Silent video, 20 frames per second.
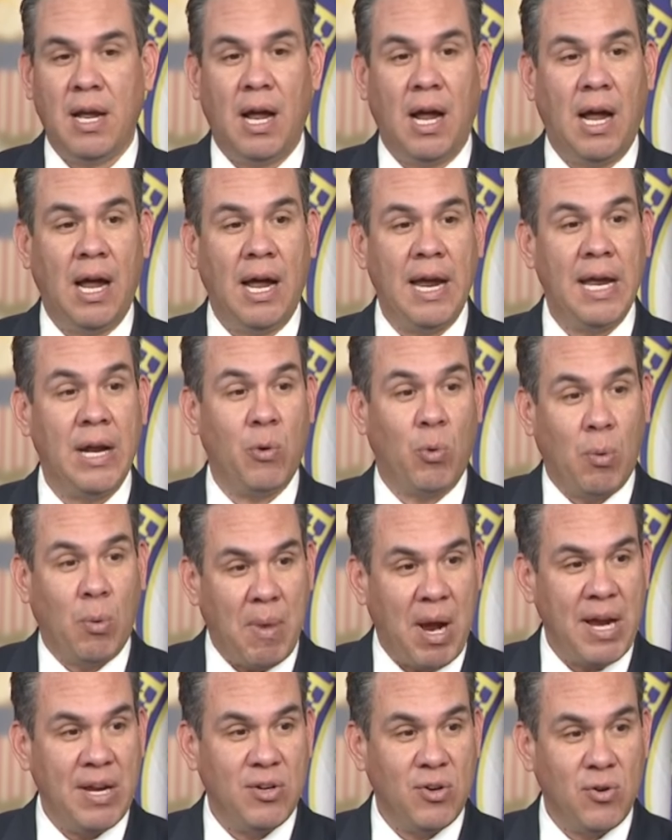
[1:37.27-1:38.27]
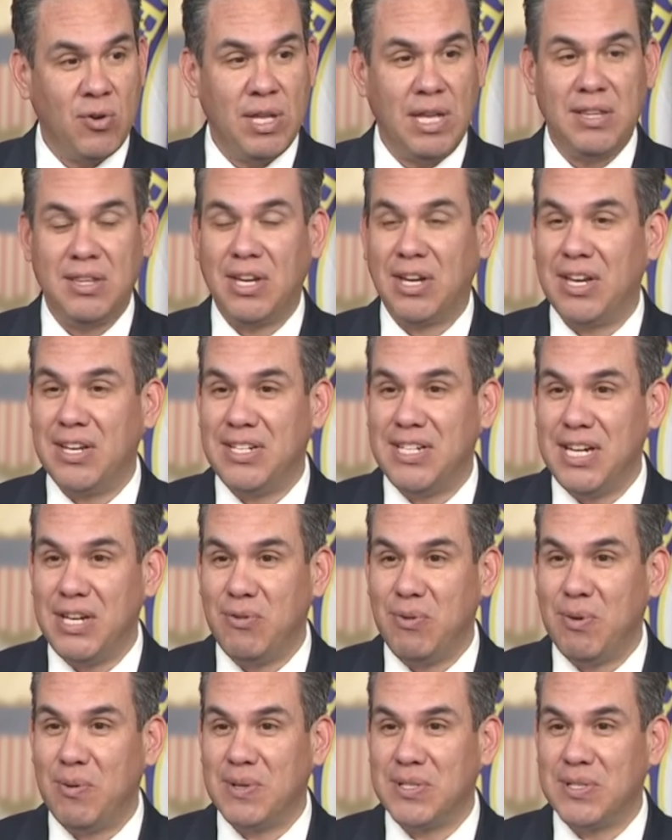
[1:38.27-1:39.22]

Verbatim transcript: uh, and a reminder that the continuing